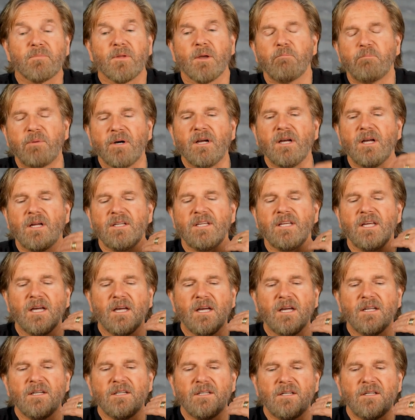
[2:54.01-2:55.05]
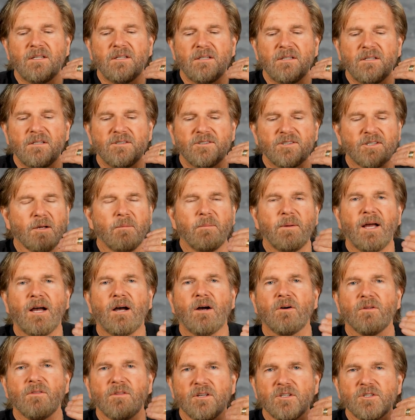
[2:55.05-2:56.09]
But yet,
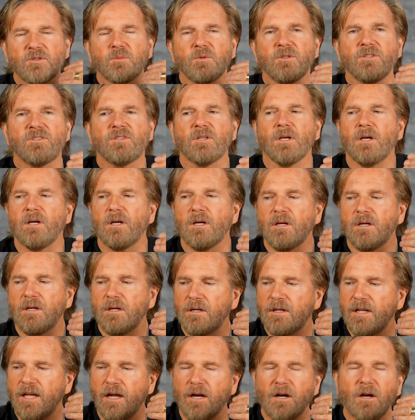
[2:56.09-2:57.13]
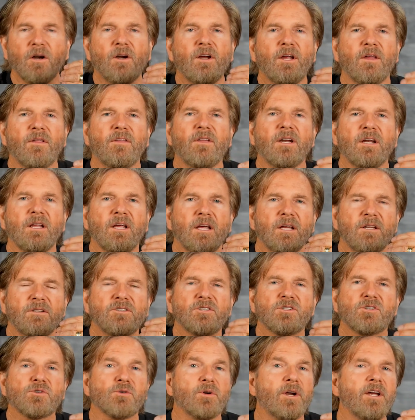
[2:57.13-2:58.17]
somehow, this was an area that he had
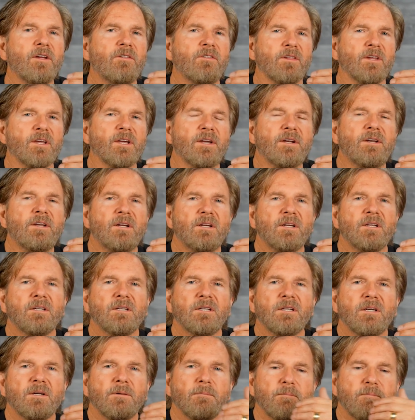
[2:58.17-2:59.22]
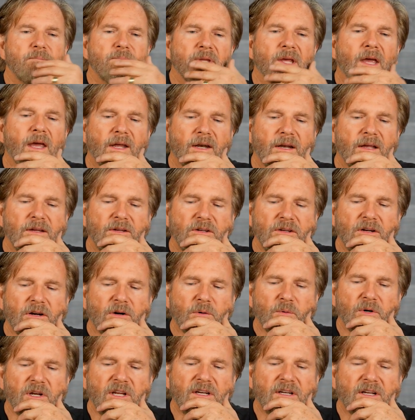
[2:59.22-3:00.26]
strength in. And,
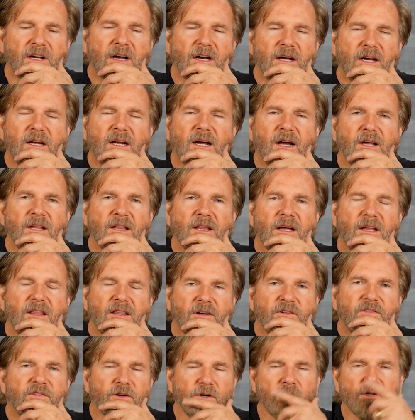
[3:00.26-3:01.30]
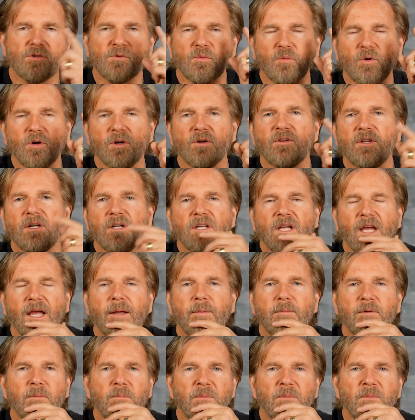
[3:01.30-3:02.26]
when he died, the first word that came to